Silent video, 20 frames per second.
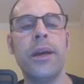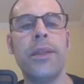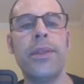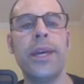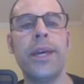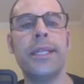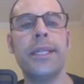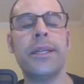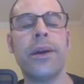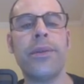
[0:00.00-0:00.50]

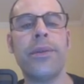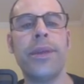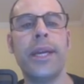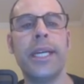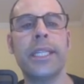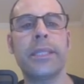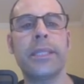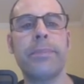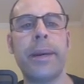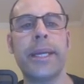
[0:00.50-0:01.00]
These are the
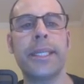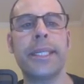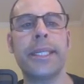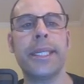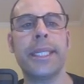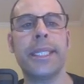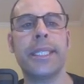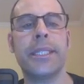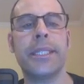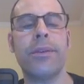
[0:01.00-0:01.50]

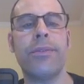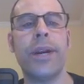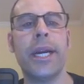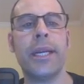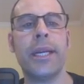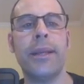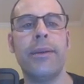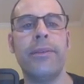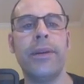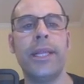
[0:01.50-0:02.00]
expenses
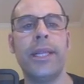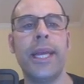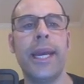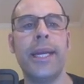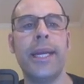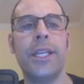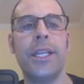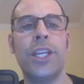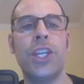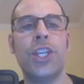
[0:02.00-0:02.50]
directly
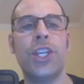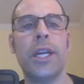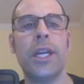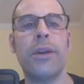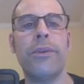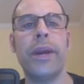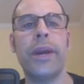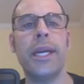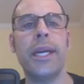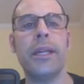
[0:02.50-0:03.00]
related to
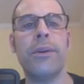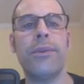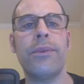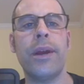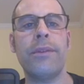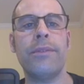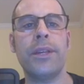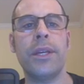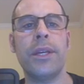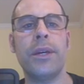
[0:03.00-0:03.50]
generating the
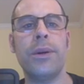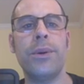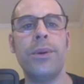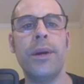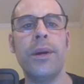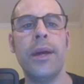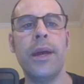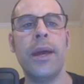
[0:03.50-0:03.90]
revenue.